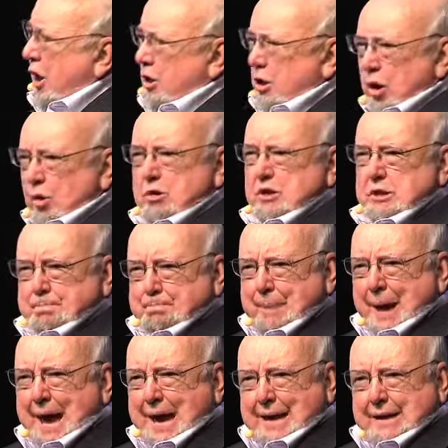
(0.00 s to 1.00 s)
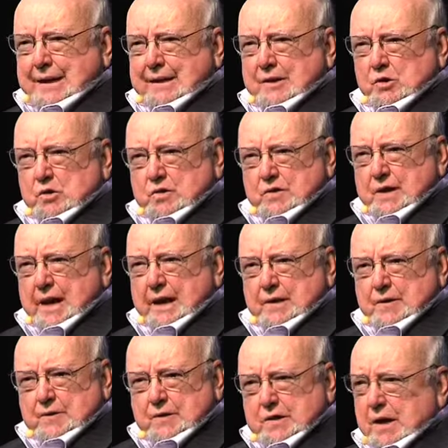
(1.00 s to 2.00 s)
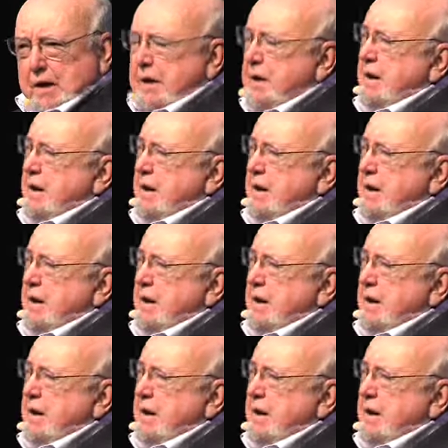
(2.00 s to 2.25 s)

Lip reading: looks back and says,